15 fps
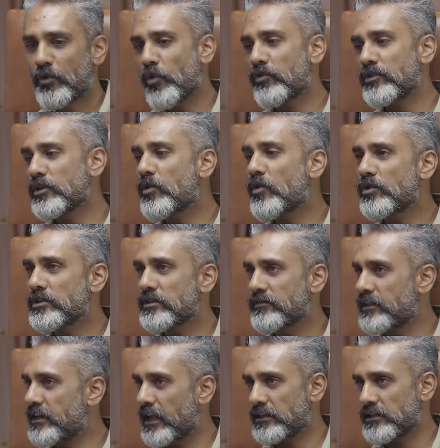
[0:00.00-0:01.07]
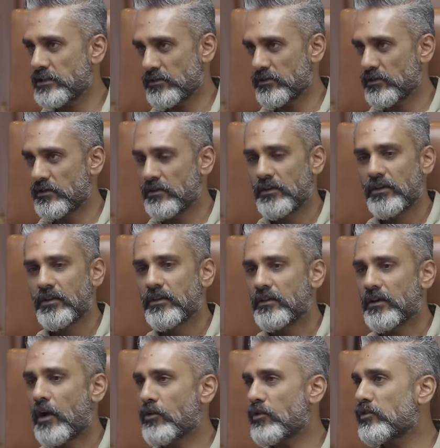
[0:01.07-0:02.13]
over the course of the next year,
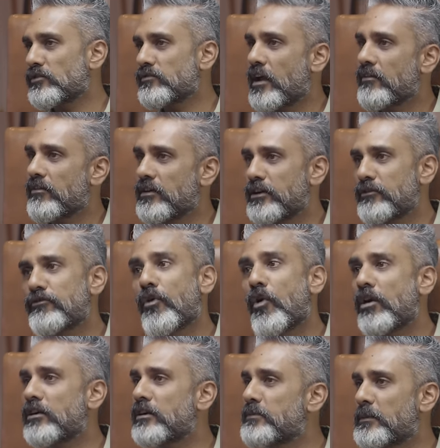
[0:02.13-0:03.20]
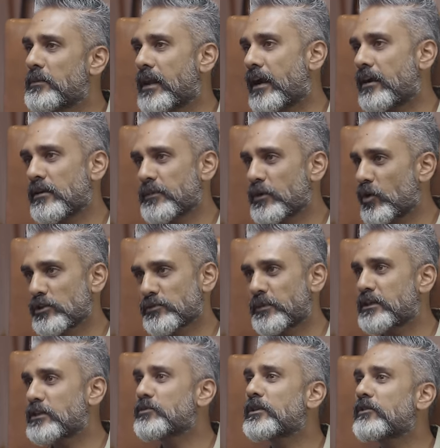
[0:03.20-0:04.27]
out of those 500, 400 people end up in
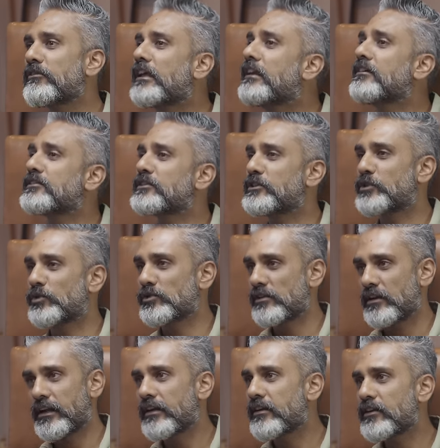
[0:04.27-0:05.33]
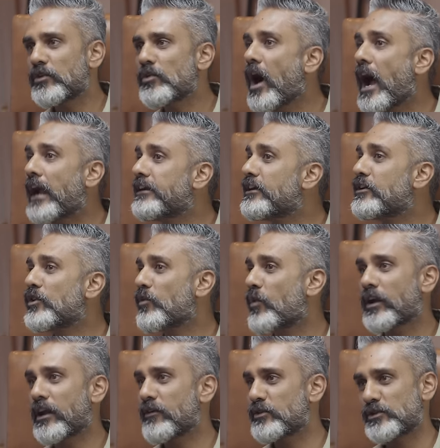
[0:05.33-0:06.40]
hospital with various issues related to, I didn't know
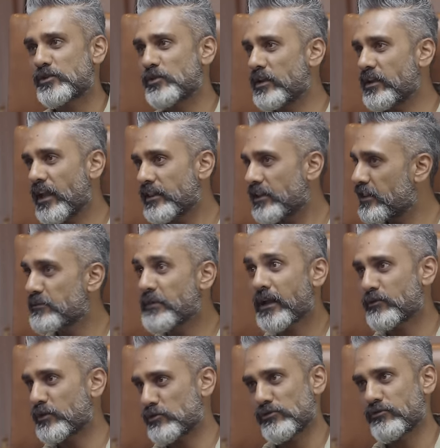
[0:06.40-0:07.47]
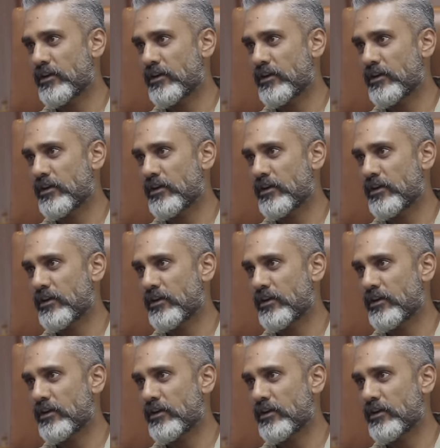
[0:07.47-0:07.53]
what I was doing, and then the bike was too